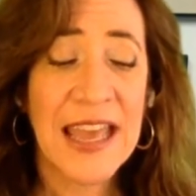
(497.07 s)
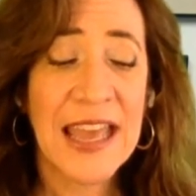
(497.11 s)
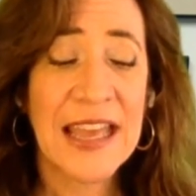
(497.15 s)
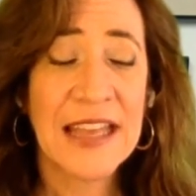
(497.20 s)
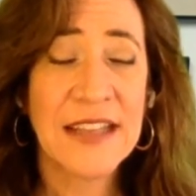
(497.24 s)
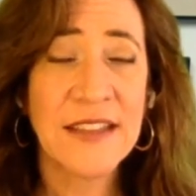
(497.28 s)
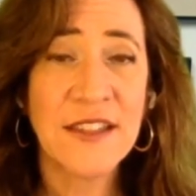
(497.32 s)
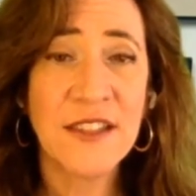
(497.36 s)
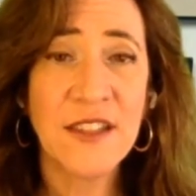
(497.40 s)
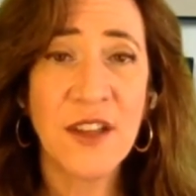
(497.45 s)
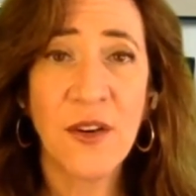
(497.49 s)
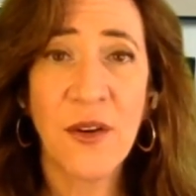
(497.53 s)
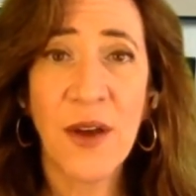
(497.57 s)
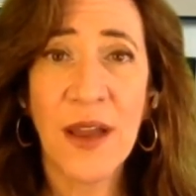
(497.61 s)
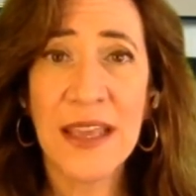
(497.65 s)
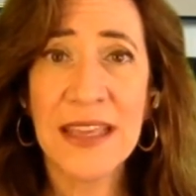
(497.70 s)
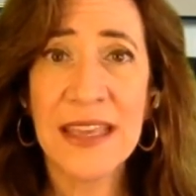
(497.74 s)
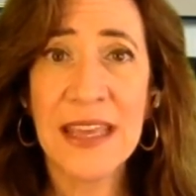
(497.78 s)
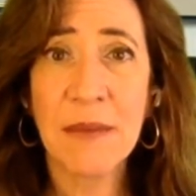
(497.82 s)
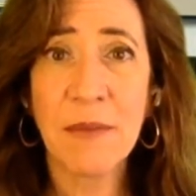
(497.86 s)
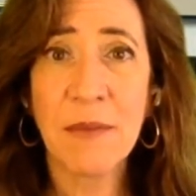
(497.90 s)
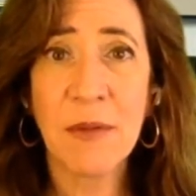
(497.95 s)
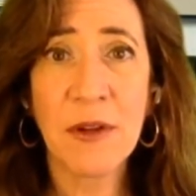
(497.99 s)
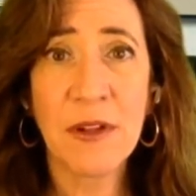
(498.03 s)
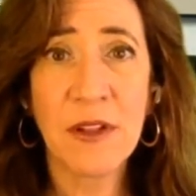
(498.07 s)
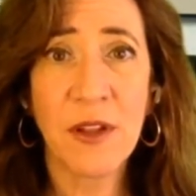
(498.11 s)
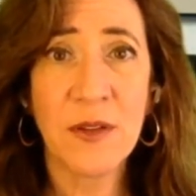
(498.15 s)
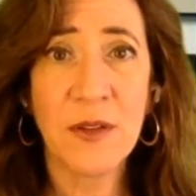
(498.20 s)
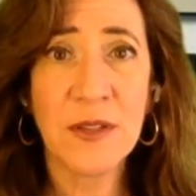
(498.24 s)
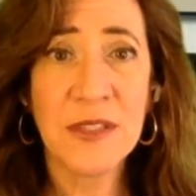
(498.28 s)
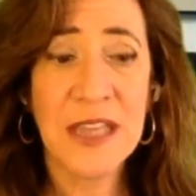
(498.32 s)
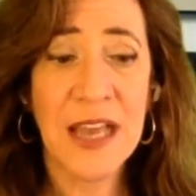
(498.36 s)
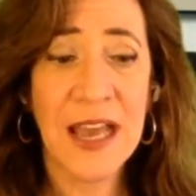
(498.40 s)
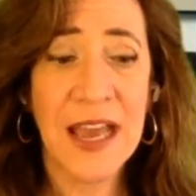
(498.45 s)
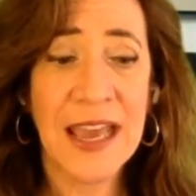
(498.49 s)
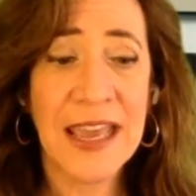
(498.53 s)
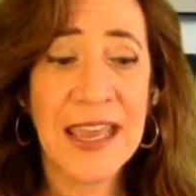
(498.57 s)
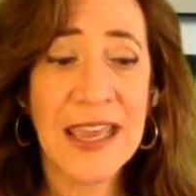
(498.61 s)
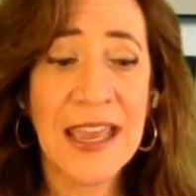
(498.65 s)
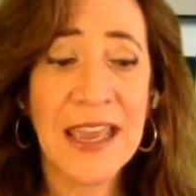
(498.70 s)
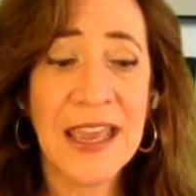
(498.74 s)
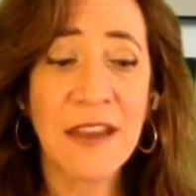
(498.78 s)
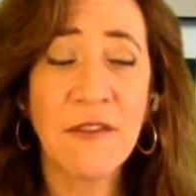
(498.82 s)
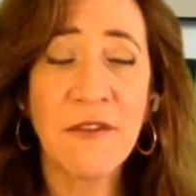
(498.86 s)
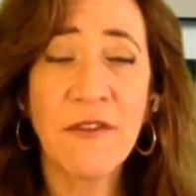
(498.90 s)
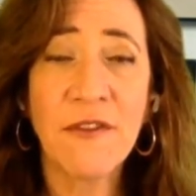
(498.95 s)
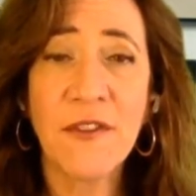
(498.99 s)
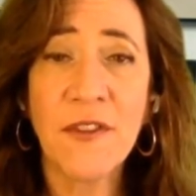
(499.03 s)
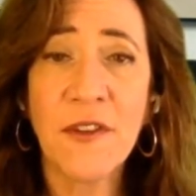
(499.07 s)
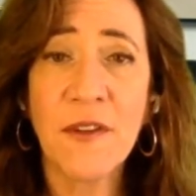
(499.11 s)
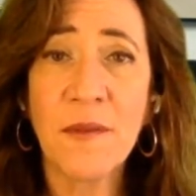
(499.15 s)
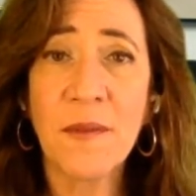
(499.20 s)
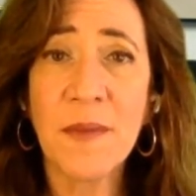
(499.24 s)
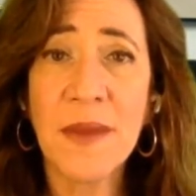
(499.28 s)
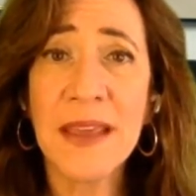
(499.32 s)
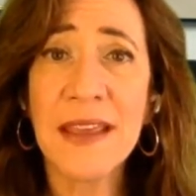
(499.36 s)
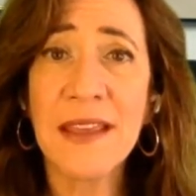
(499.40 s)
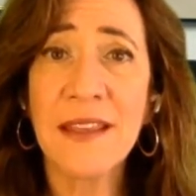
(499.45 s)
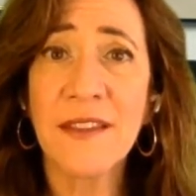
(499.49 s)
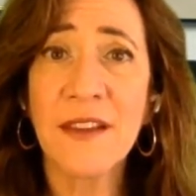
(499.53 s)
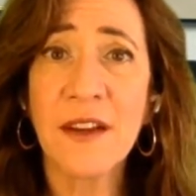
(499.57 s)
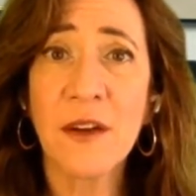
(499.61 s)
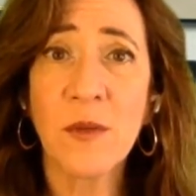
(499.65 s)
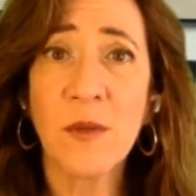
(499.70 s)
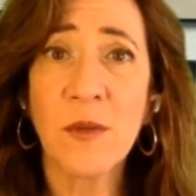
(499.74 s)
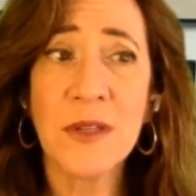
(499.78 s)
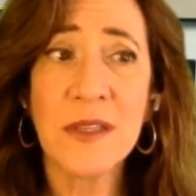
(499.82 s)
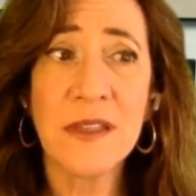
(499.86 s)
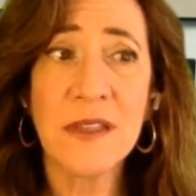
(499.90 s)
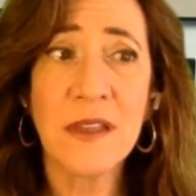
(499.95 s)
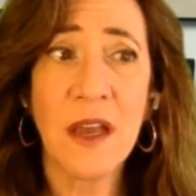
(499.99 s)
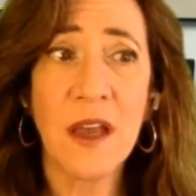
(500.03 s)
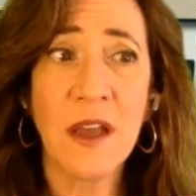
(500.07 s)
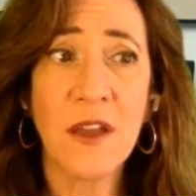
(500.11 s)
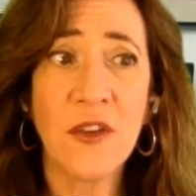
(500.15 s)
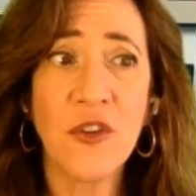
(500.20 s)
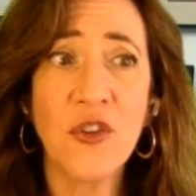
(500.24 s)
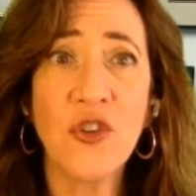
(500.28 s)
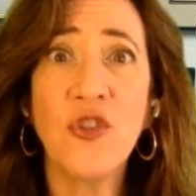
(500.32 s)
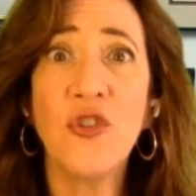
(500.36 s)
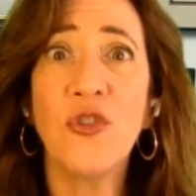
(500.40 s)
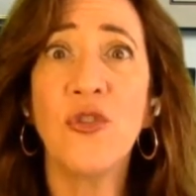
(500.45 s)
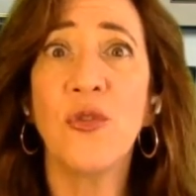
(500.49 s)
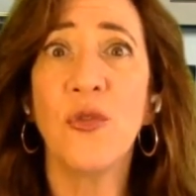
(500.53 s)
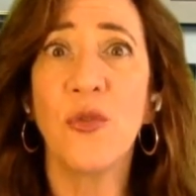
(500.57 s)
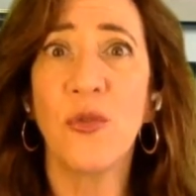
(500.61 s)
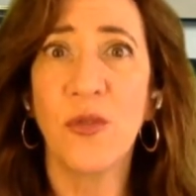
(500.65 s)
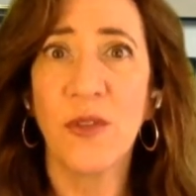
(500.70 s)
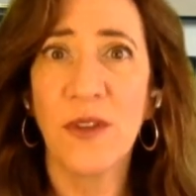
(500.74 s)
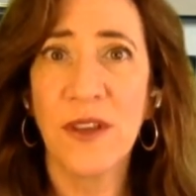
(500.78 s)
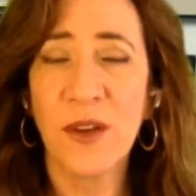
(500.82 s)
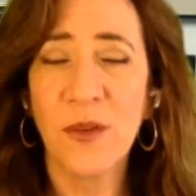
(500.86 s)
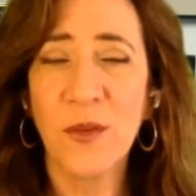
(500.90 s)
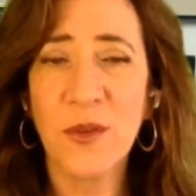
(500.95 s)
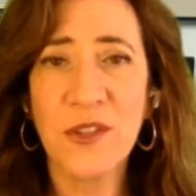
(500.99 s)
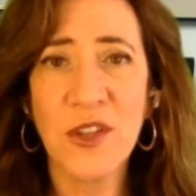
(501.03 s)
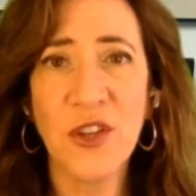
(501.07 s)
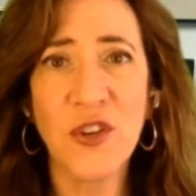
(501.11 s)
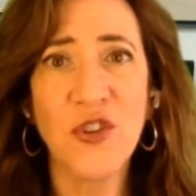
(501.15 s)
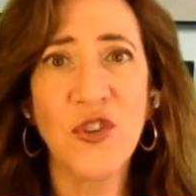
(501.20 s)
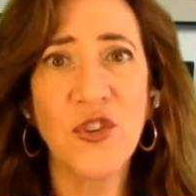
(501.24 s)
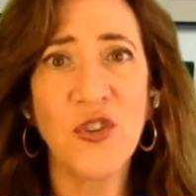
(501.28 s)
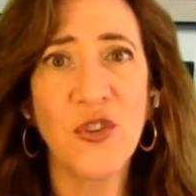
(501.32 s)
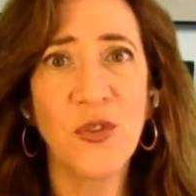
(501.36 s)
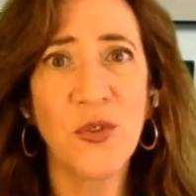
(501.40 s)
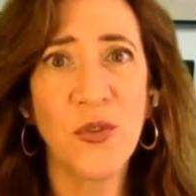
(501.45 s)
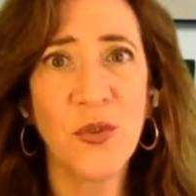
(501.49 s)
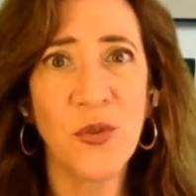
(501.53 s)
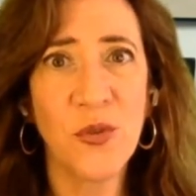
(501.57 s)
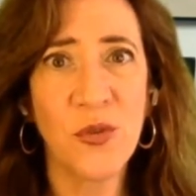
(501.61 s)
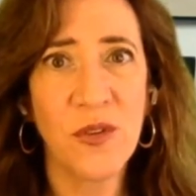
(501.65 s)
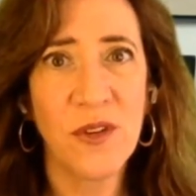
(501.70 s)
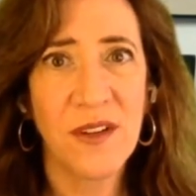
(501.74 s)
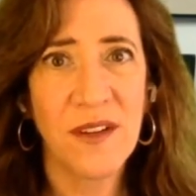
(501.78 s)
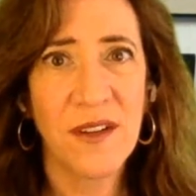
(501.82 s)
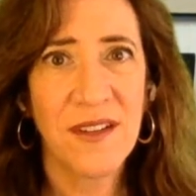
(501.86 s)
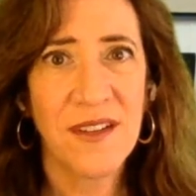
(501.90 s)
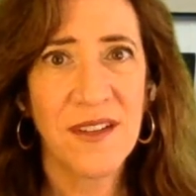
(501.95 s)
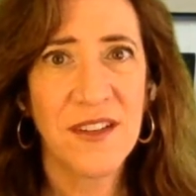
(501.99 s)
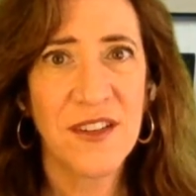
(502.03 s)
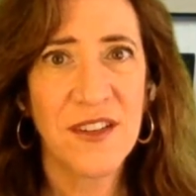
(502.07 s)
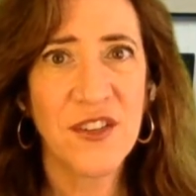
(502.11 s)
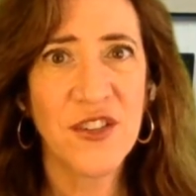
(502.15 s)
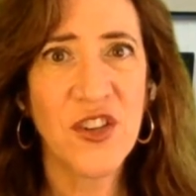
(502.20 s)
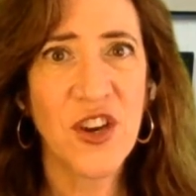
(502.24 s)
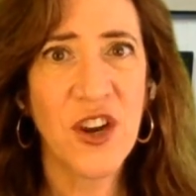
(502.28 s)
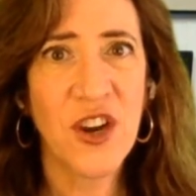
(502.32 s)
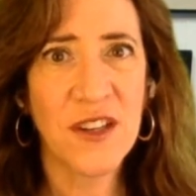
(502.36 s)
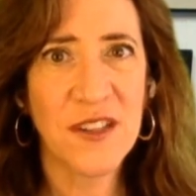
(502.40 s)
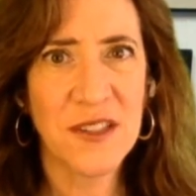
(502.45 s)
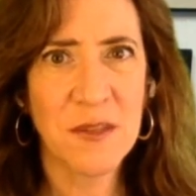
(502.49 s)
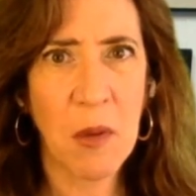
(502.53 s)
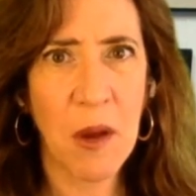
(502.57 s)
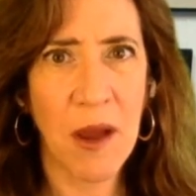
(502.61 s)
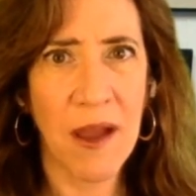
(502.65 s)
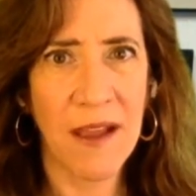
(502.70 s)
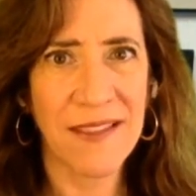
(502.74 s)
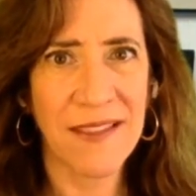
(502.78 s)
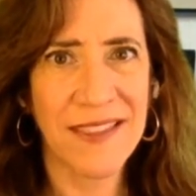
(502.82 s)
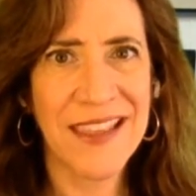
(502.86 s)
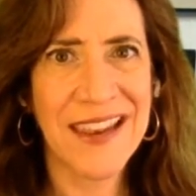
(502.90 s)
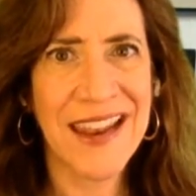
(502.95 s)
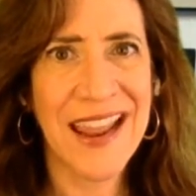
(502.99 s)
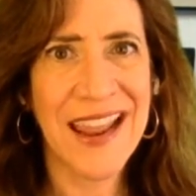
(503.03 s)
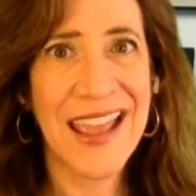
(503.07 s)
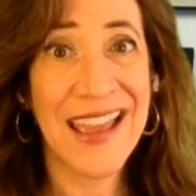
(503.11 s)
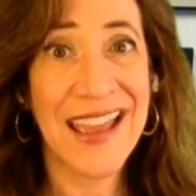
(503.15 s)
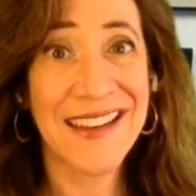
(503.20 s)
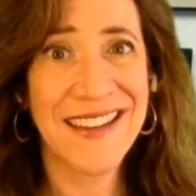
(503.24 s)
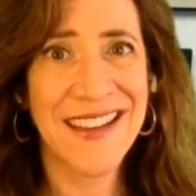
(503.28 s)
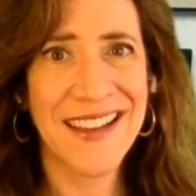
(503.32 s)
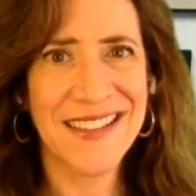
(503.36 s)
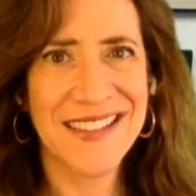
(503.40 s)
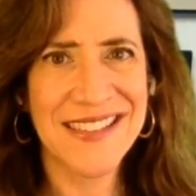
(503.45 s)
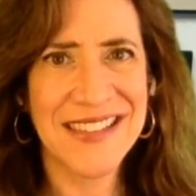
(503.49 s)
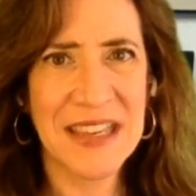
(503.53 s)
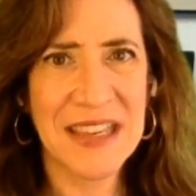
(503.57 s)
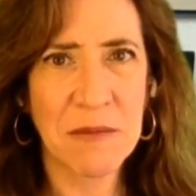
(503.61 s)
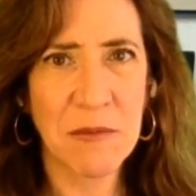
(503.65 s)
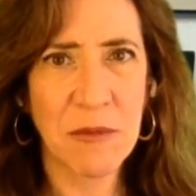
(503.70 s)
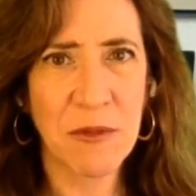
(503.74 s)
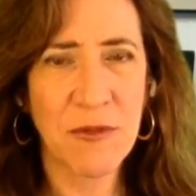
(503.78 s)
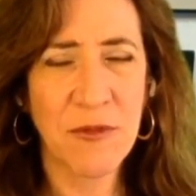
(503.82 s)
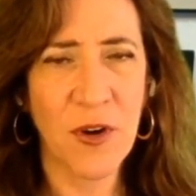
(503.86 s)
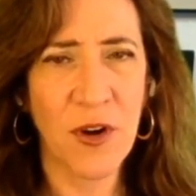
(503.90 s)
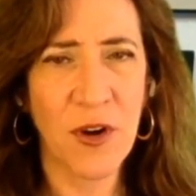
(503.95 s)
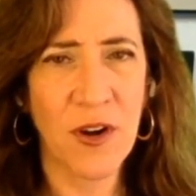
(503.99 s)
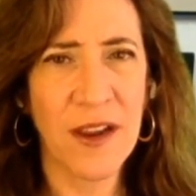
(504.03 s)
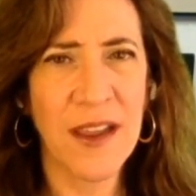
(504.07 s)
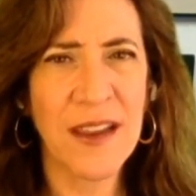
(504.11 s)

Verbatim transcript: And so I keep a close eye. And for me, there was a new, it was a new dark spot that I had not seen before.